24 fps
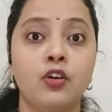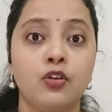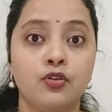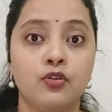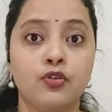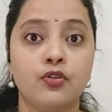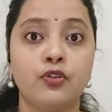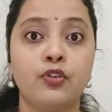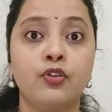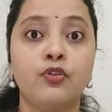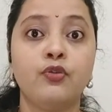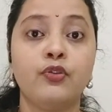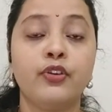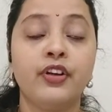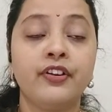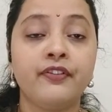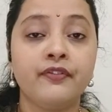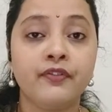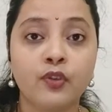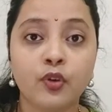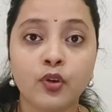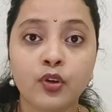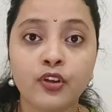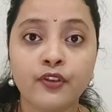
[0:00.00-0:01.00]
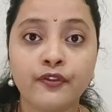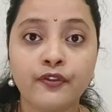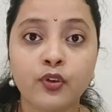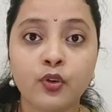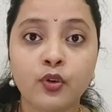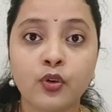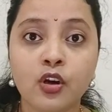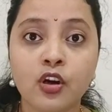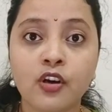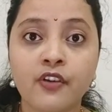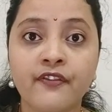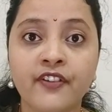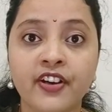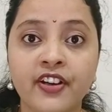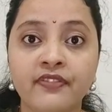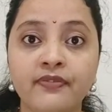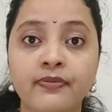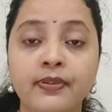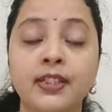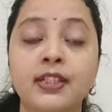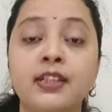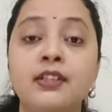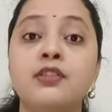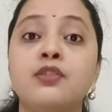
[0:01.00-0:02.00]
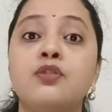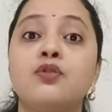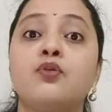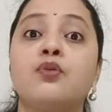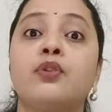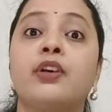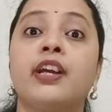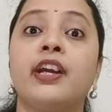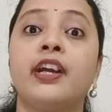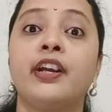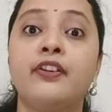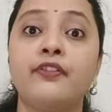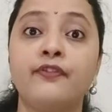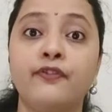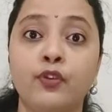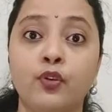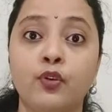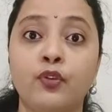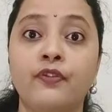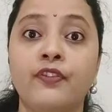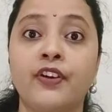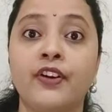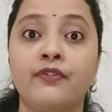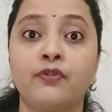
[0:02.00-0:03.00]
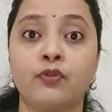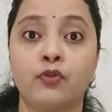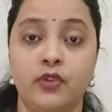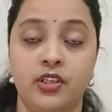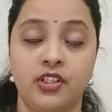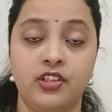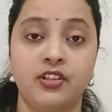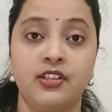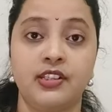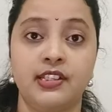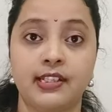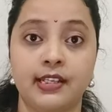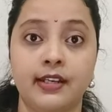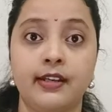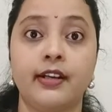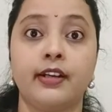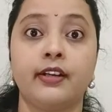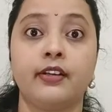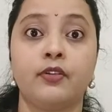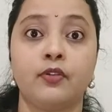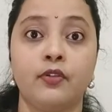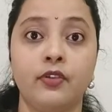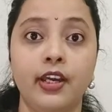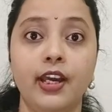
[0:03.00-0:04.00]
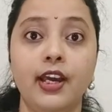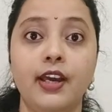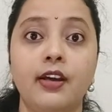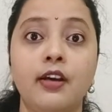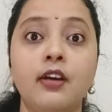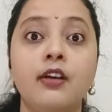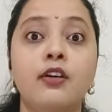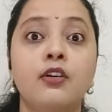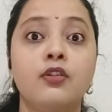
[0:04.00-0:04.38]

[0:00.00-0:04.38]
so you devote four or five minutes you get four or five questions correct okay